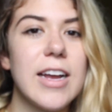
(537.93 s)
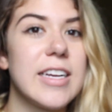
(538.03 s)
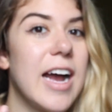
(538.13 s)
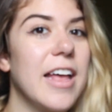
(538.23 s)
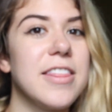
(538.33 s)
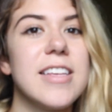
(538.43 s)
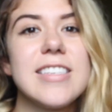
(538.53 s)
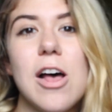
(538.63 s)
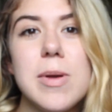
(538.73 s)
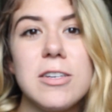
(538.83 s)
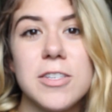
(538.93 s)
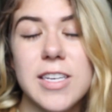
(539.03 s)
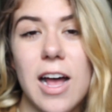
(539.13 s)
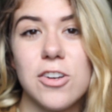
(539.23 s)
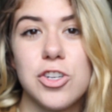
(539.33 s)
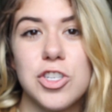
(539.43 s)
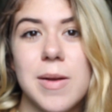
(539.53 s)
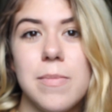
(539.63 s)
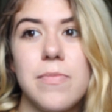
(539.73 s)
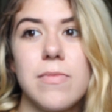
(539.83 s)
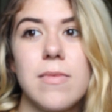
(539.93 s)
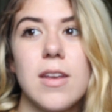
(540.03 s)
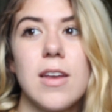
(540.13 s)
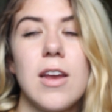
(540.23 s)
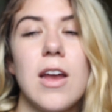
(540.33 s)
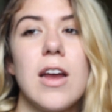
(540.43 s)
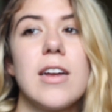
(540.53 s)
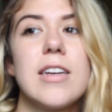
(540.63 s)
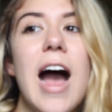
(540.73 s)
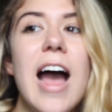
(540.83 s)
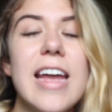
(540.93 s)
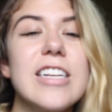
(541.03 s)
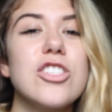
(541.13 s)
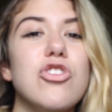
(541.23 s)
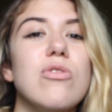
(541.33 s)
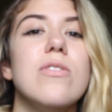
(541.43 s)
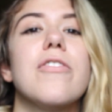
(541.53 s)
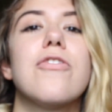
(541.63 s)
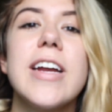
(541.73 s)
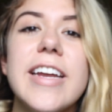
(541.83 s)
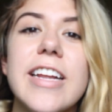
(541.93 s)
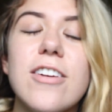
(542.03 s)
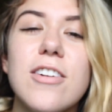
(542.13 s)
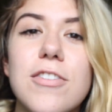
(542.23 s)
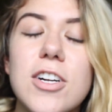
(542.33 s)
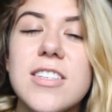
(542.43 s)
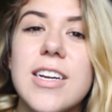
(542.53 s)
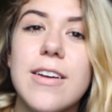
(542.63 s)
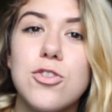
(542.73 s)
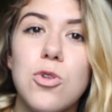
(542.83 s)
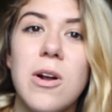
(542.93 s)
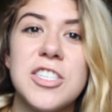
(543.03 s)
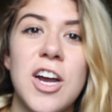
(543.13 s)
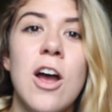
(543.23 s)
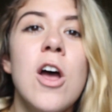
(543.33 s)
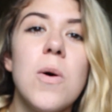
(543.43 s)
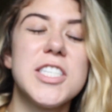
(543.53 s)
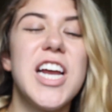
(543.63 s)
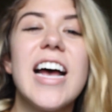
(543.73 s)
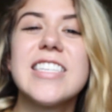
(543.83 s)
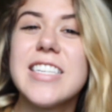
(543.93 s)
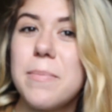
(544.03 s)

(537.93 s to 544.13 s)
Got the Zell Miller Scholarship. Got into the freaking University of Georgia, which has an